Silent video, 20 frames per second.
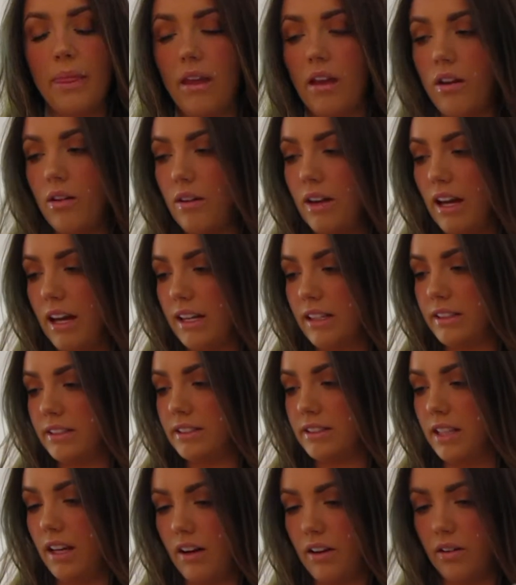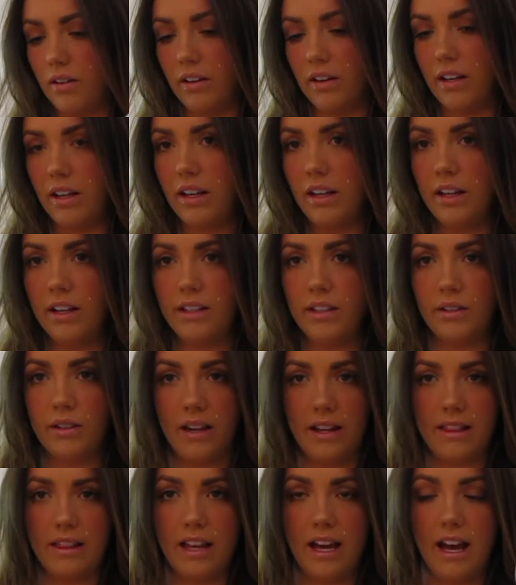Okay, so you
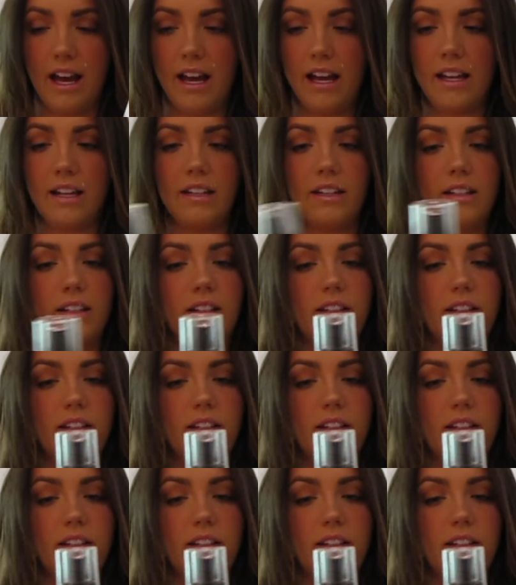got that.